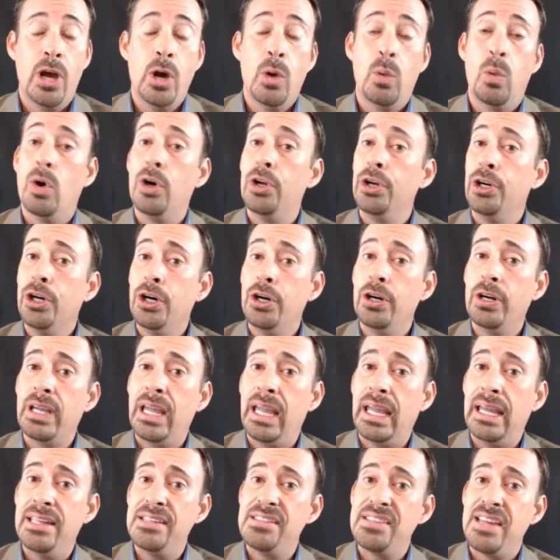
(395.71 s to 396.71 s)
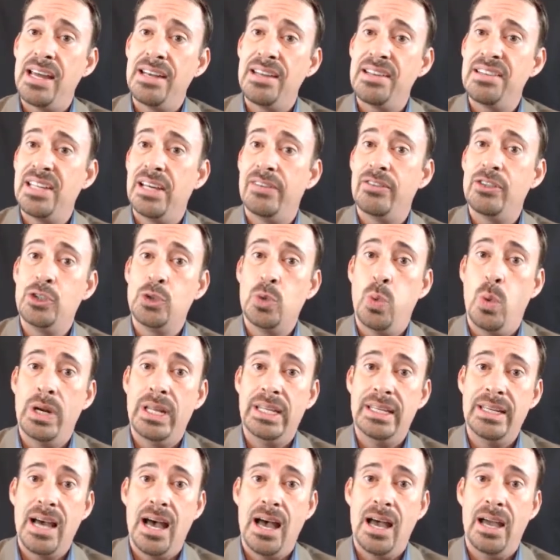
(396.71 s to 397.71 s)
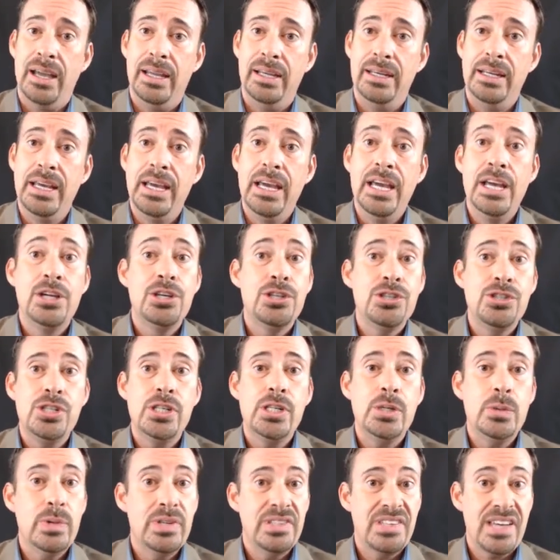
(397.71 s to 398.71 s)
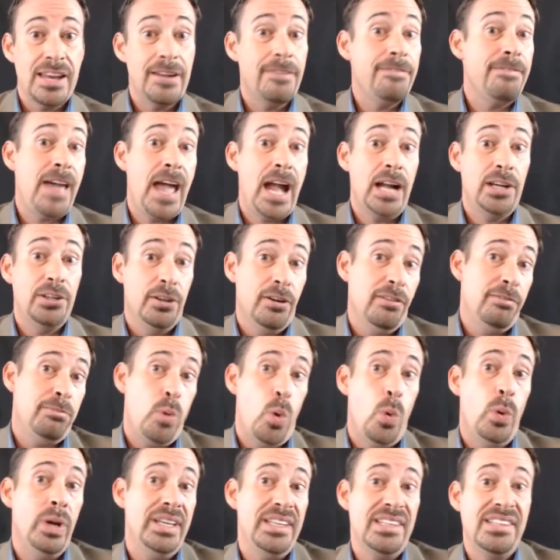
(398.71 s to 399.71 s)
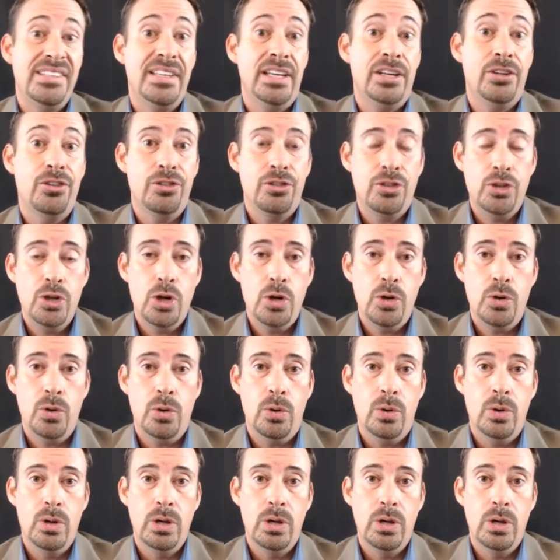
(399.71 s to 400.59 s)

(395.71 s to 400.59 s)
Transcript: Well, in her case, at a 729, she was at a factor of 0.62.